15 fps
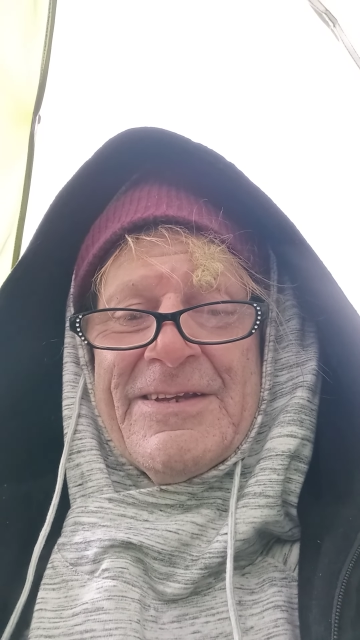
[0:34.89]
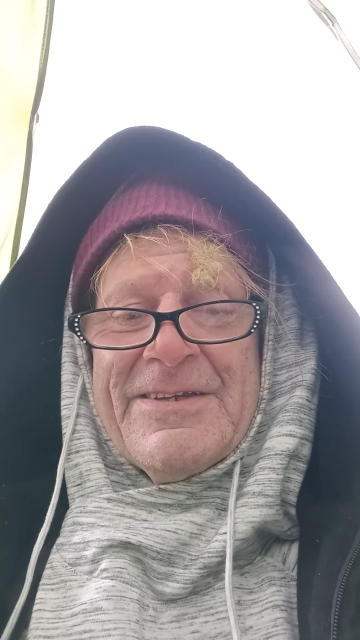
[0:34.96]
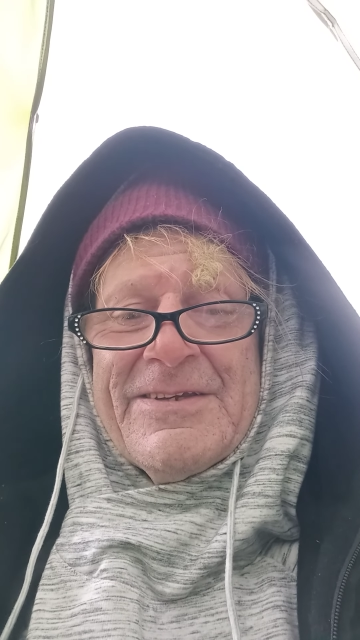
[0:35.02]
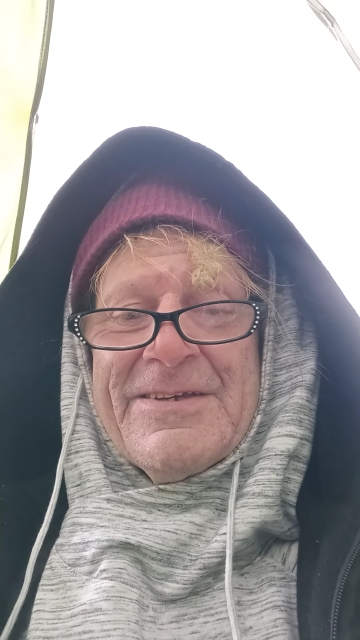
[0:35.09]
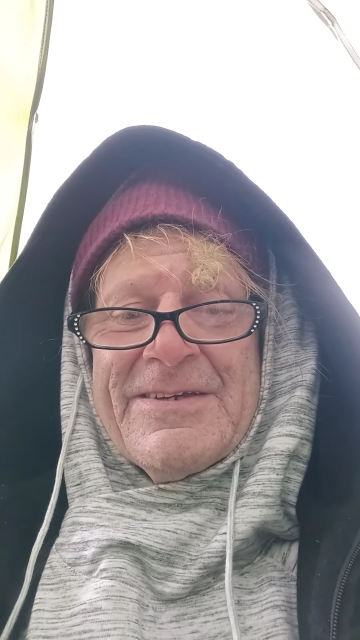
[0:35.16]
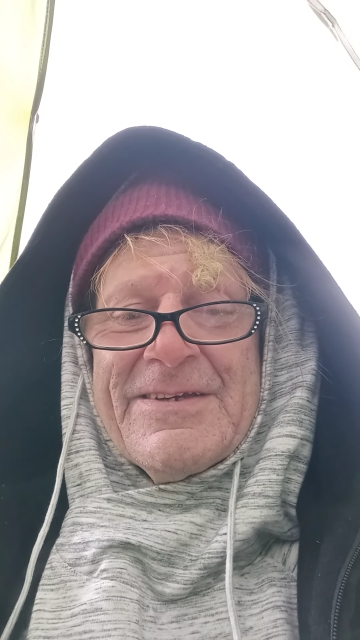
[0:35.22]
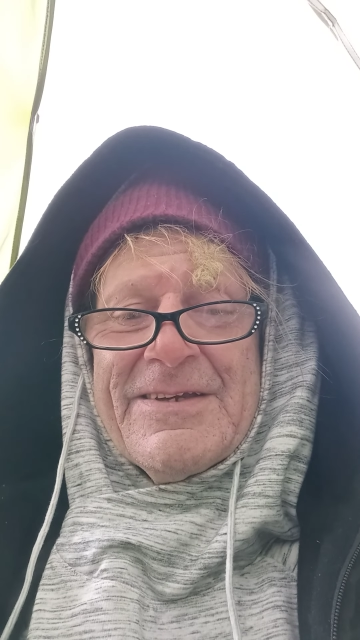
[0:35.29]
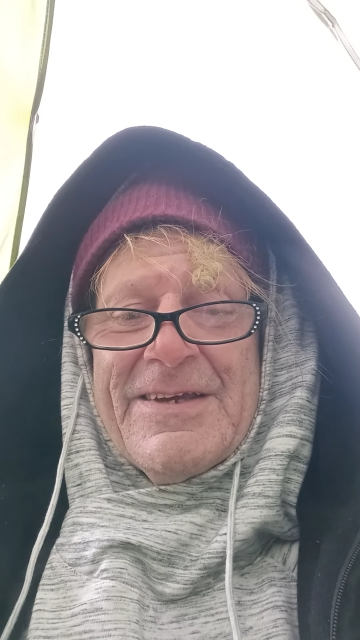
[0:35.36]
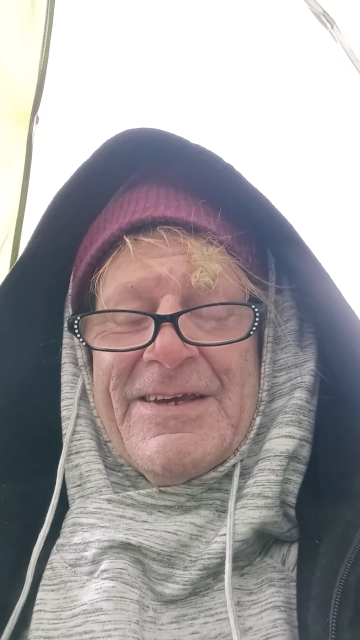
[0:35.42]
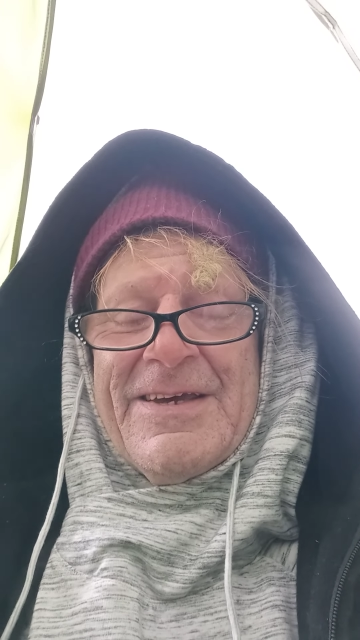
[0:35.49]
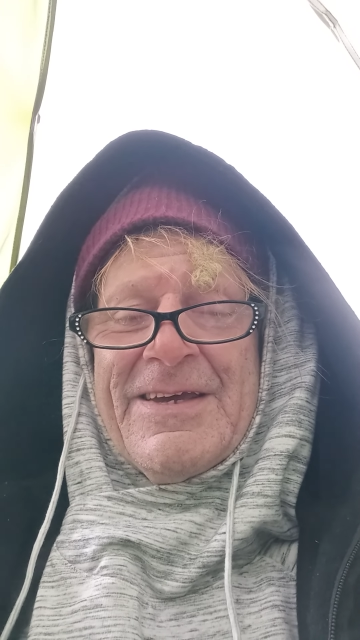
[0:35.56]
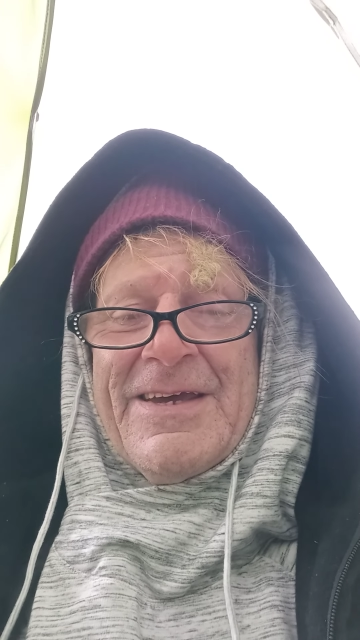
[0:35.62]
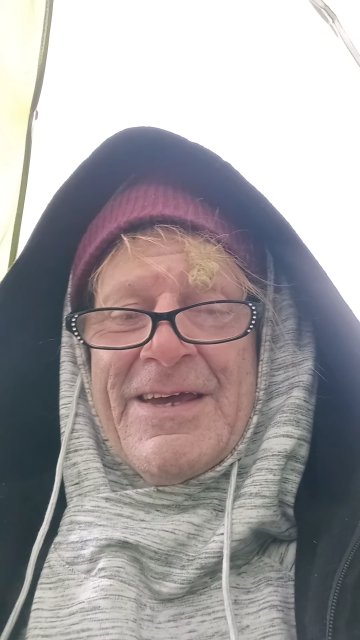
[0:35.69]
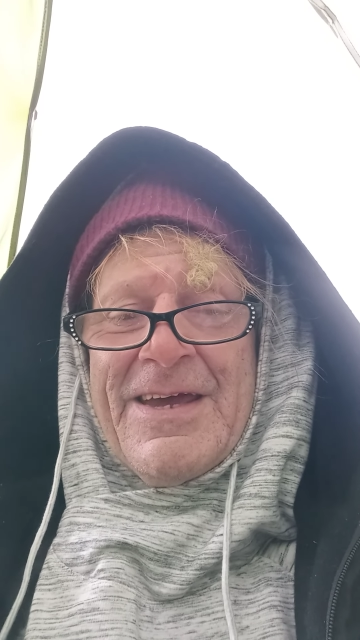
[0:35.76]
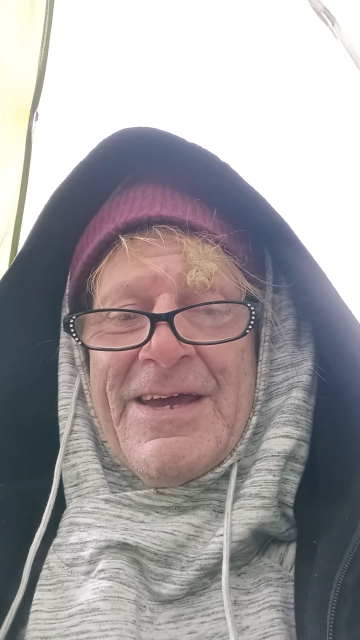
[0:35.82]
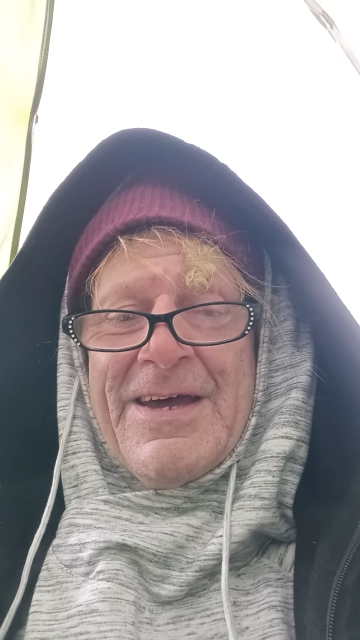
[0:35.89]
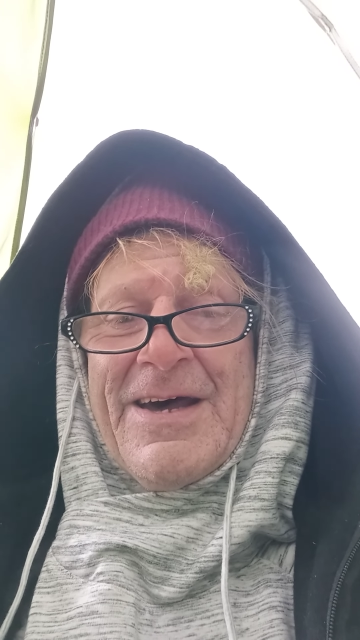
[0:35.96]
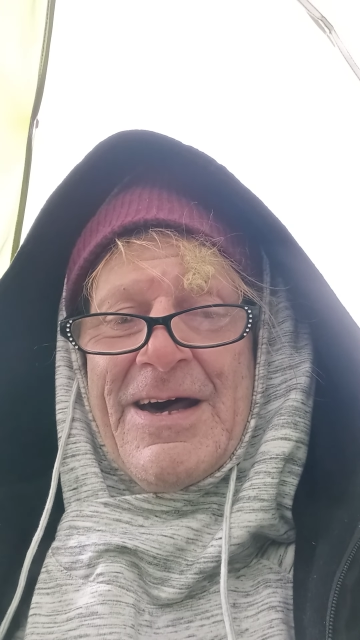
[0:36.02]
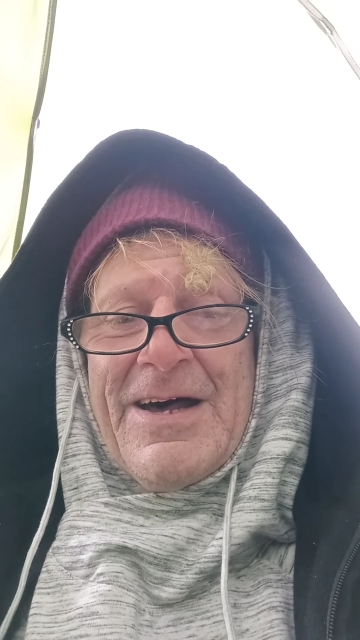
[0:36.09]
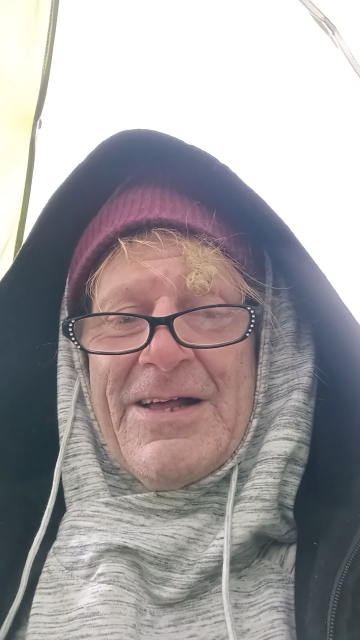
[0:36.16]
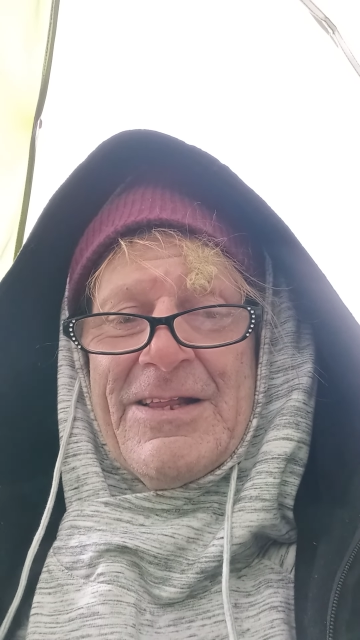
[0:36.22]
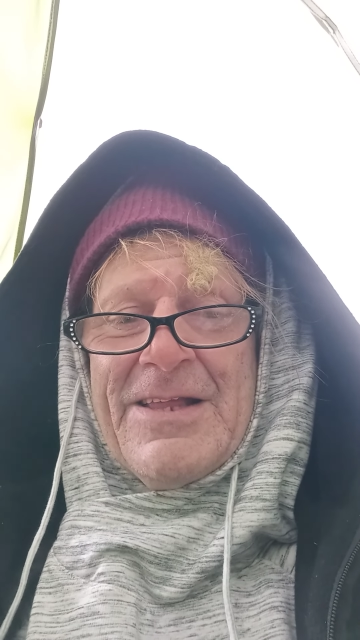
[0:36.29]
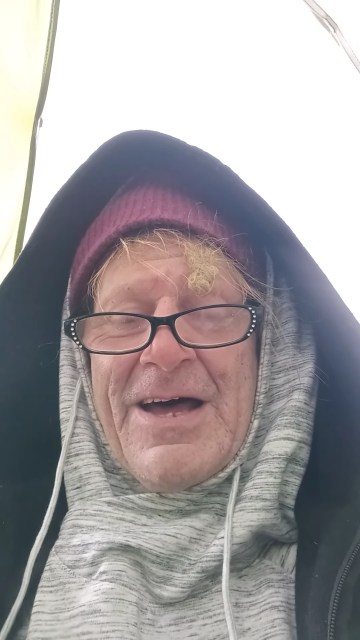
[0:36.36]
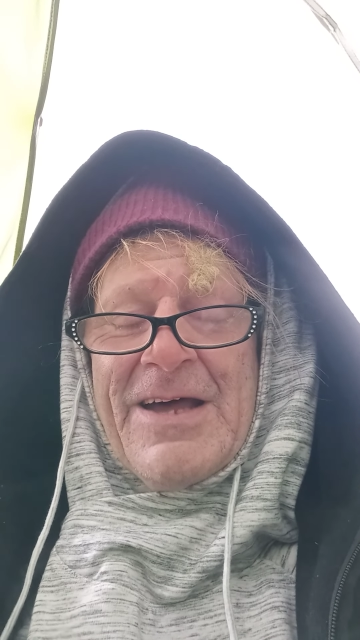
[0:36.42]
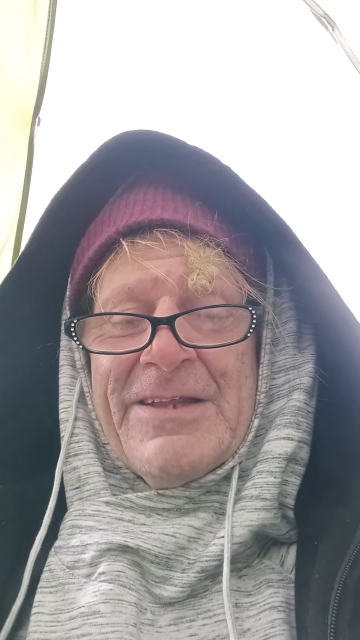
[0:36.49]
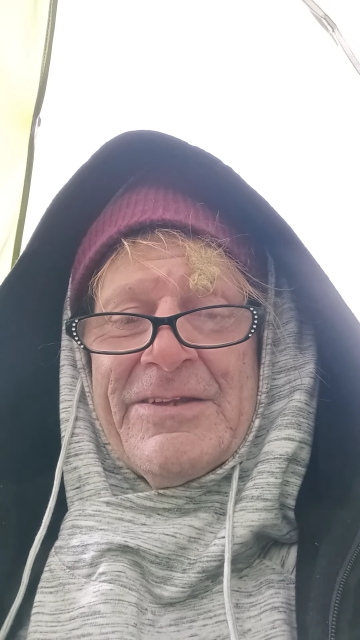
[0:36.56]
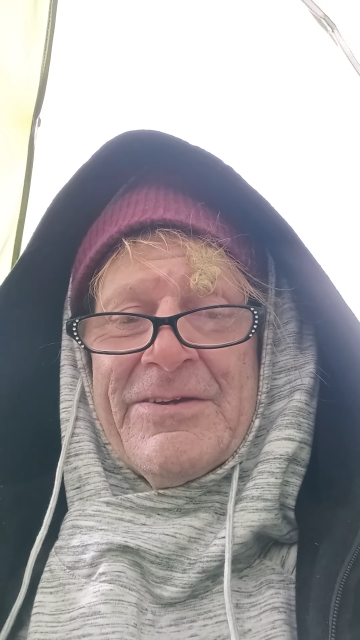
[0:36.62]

It's a lot